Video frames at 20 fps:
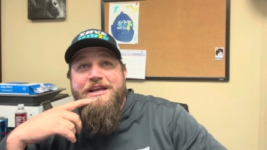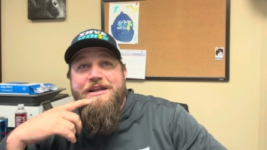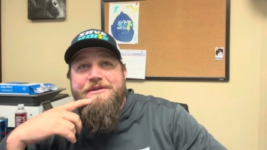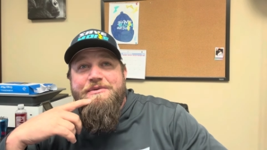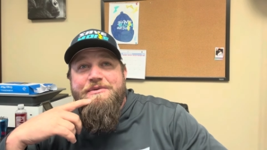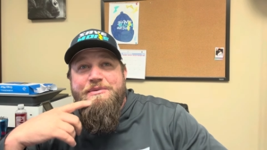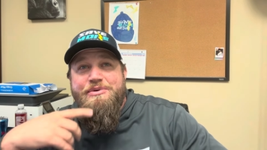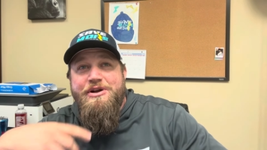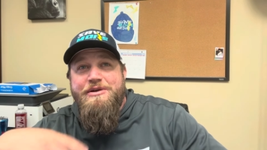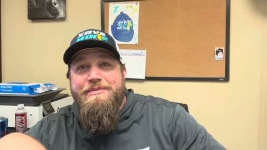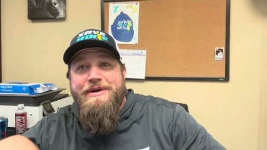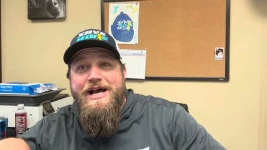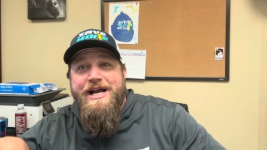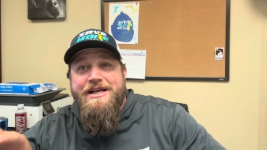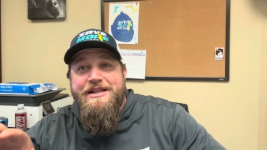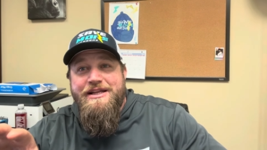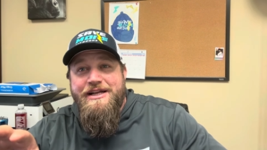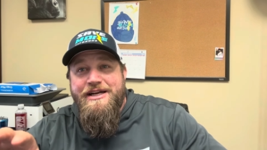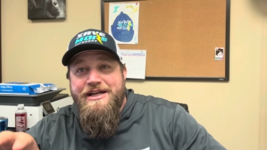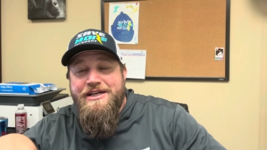we put it back
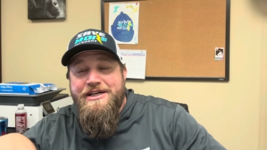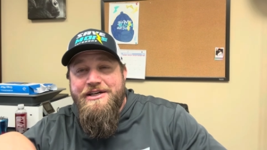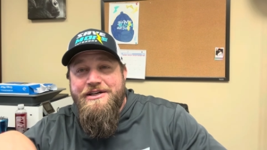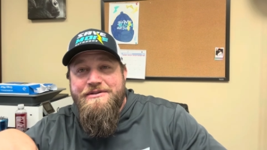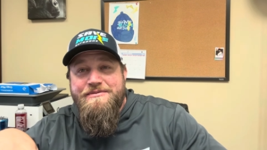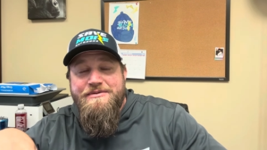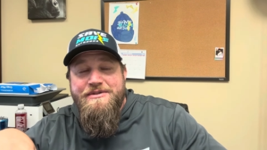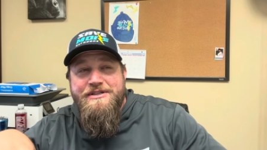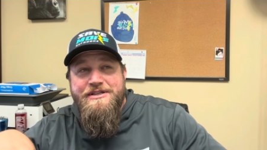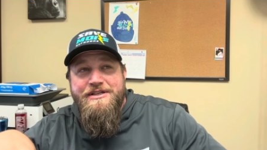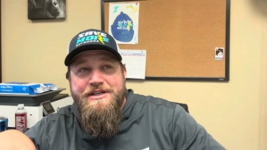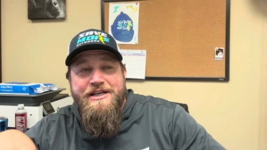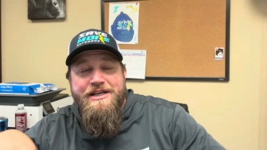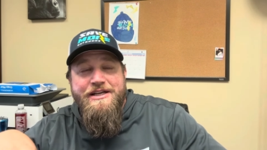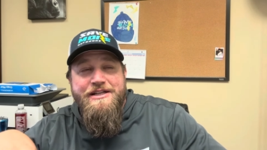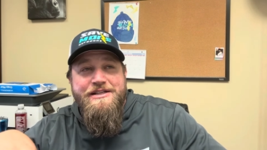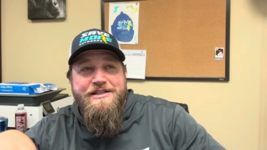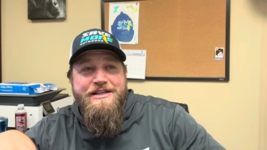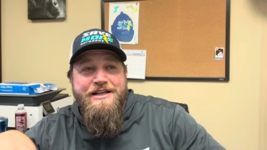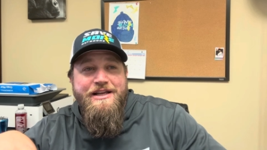and let it go.
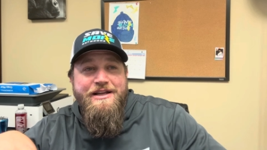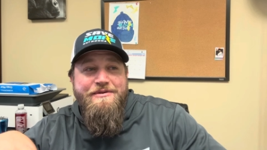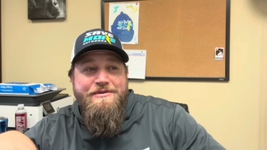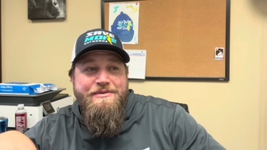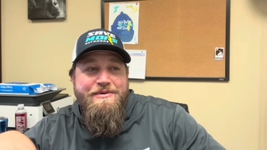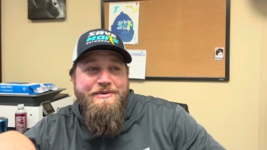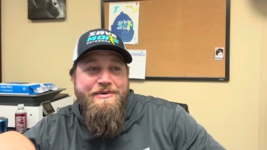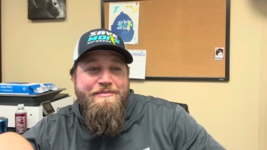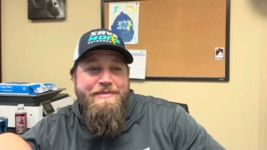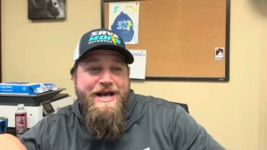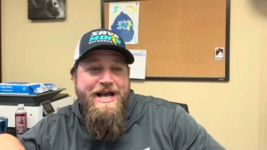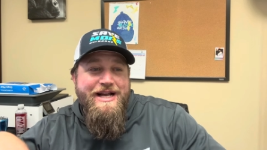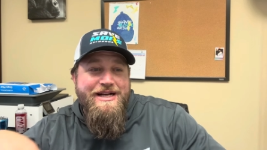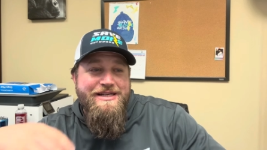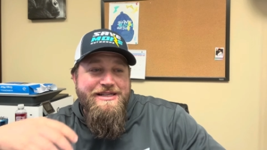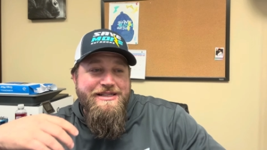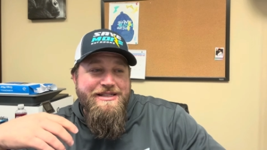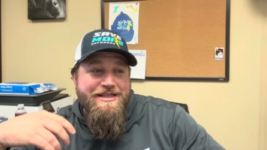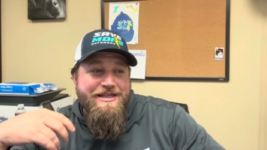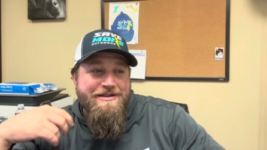And we went back
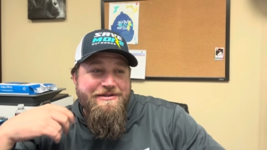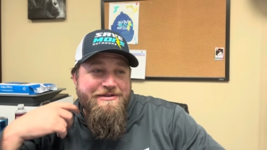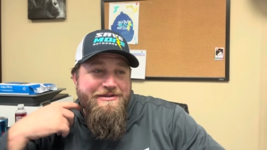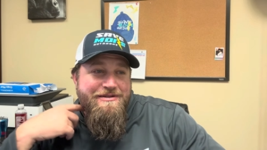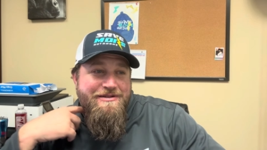to the